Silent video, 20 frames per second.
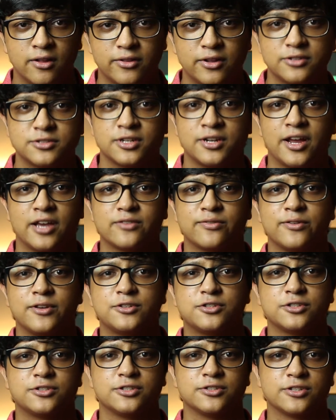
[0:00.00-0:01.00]
Now, there's a nice
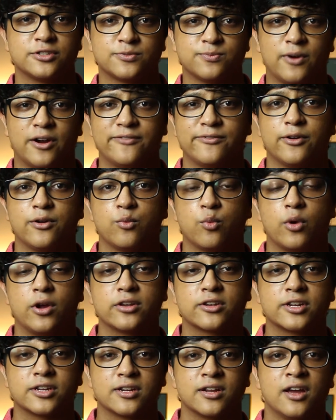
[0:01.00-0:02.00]
feature to the smartphone where
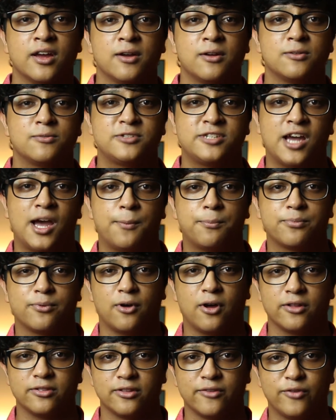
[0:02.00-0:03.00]
you can tap
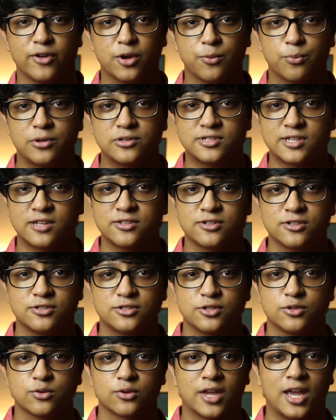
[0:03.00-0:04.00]
on the fingerprint sensor
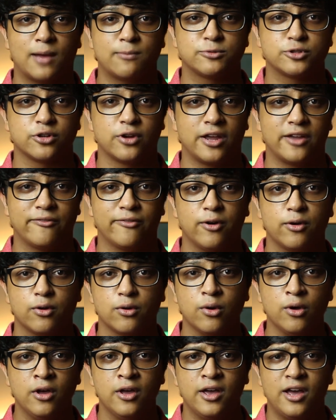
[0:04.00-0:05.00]
to capture a
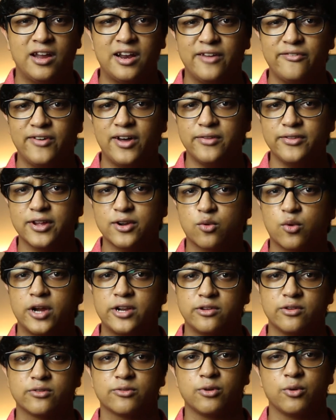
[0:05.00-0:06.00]
photo, and I found that
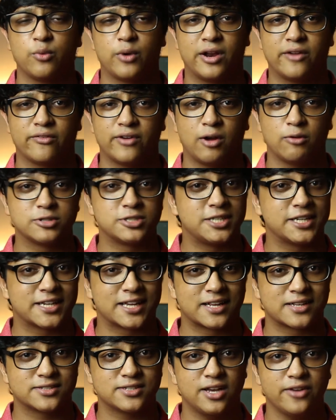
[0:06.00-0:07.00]
quite useful whenever I was
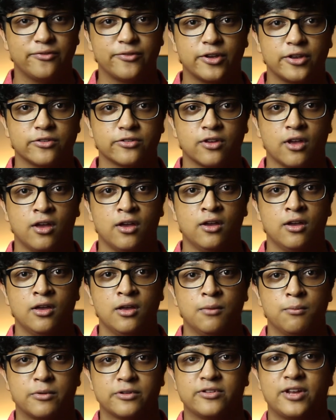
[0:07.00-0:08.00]
taking selfies.
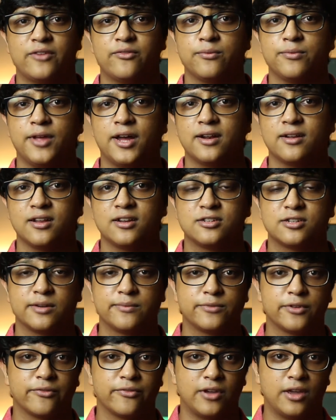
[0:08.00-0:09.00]
But aside from that, in
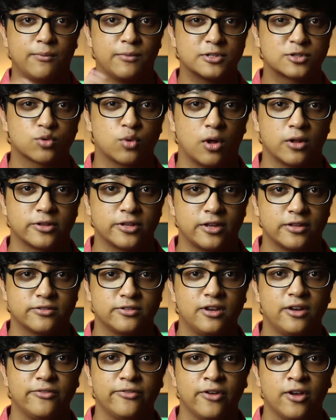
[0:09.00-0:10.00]
terms of image quality
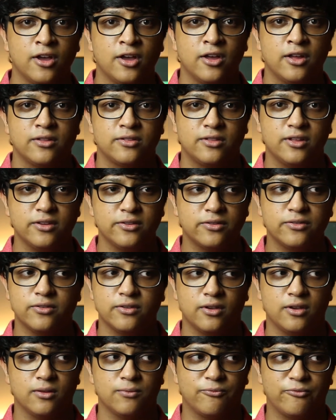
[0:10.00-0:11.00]
itself,
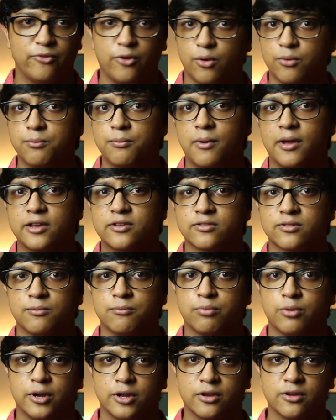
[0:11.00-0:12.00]
this phone makes
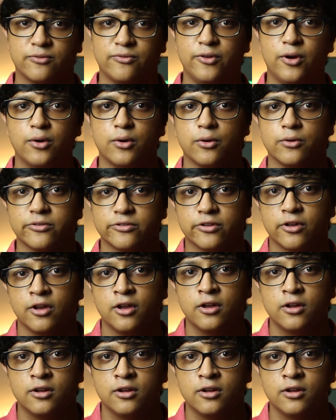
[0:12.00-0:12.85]
some pretty good photos.